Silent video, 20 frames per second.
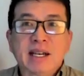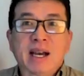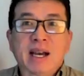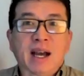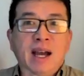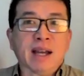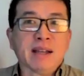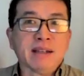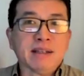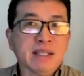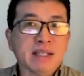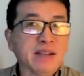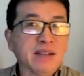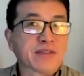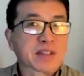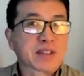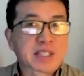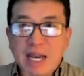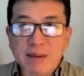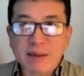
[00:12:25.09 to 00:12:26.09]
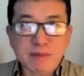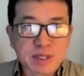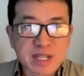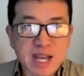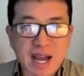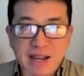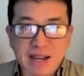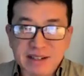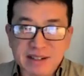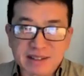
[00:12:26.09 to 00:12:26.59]
And if
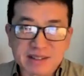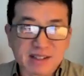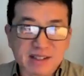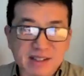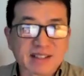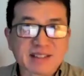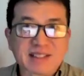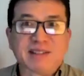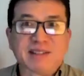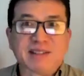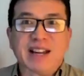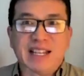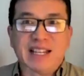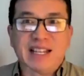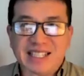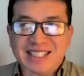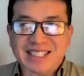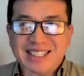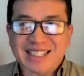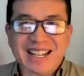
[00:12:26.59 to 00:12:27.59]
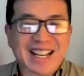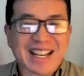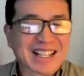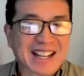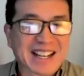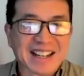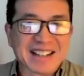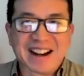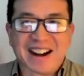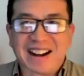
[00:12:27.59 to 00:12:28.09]
simultaneously, that's great, like
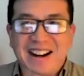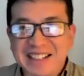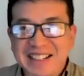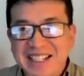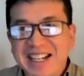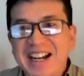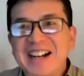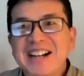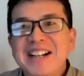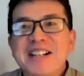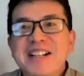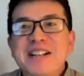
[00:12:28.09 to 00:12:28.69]
Antarctica.